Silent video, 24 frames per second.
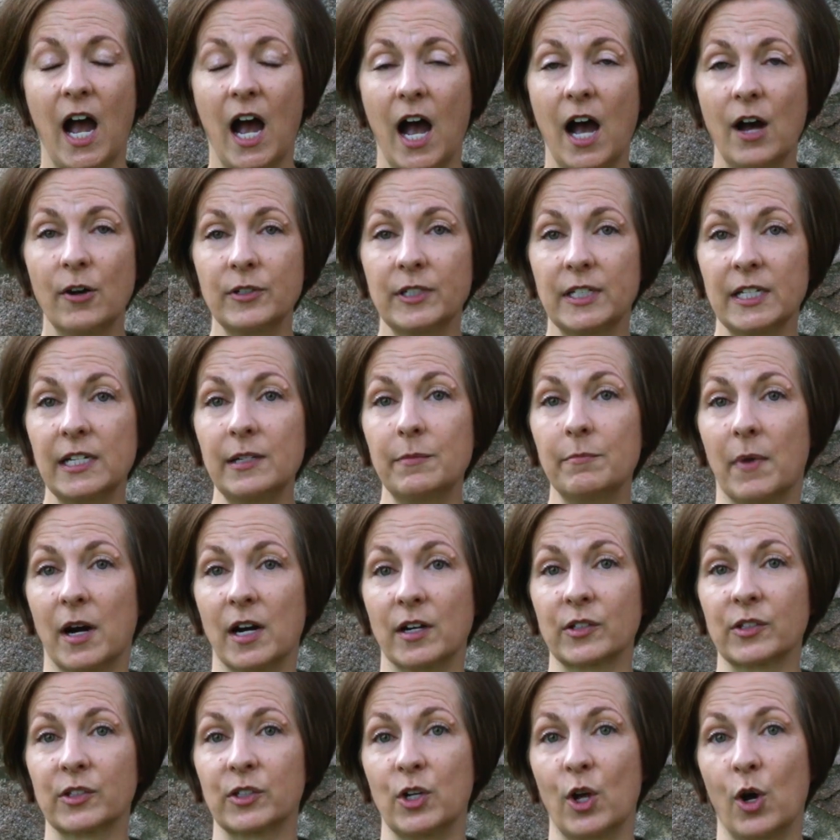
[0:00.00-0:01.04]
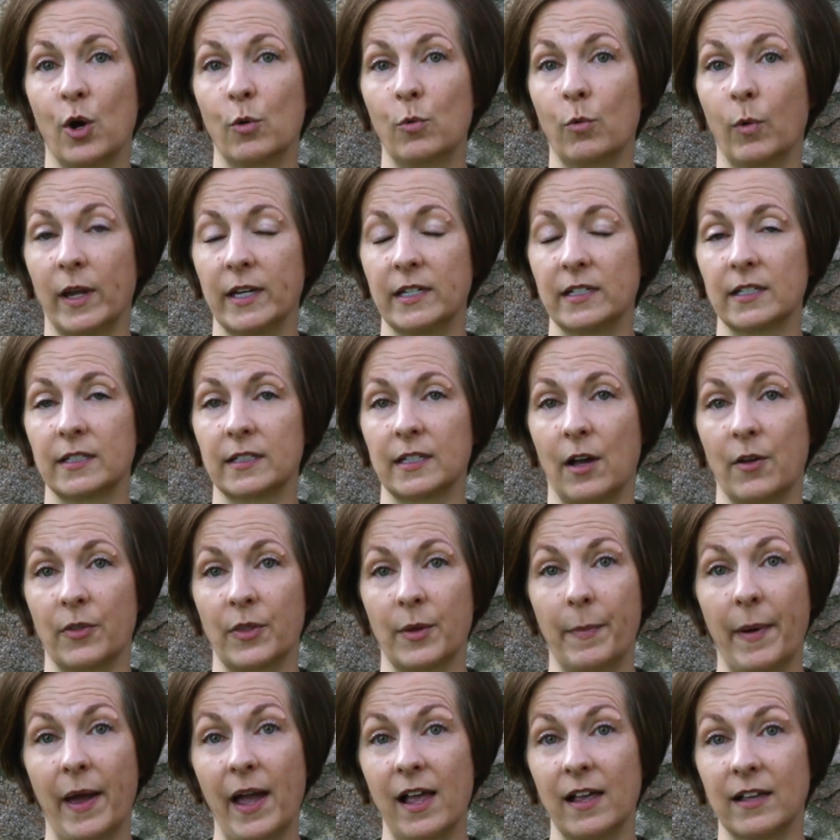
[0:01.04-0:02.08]
how did monks know when to sound
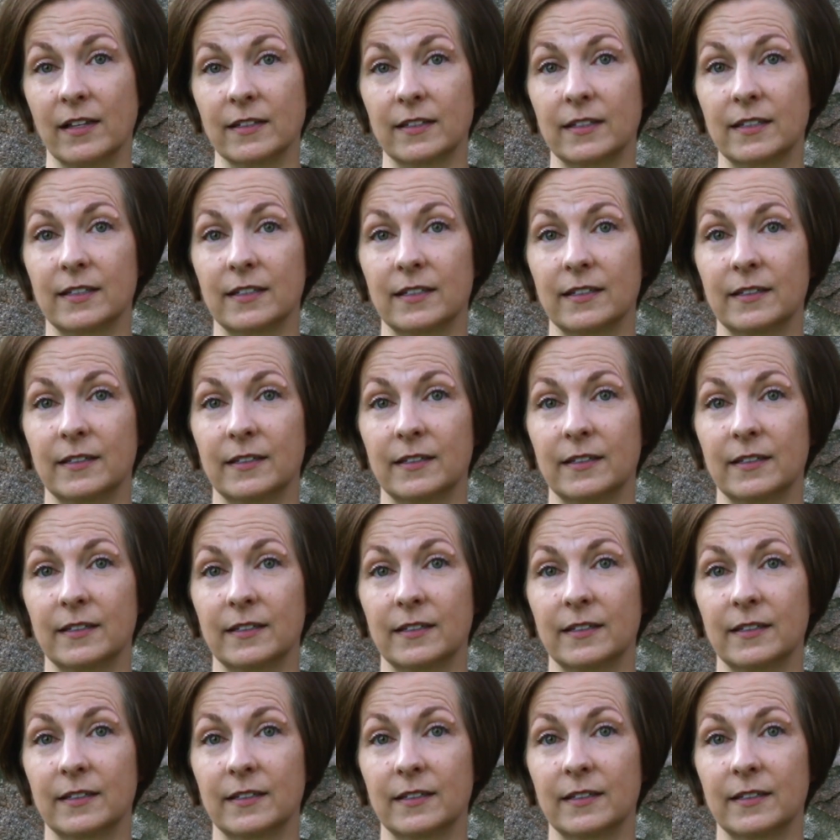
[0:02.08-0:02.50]
the bells?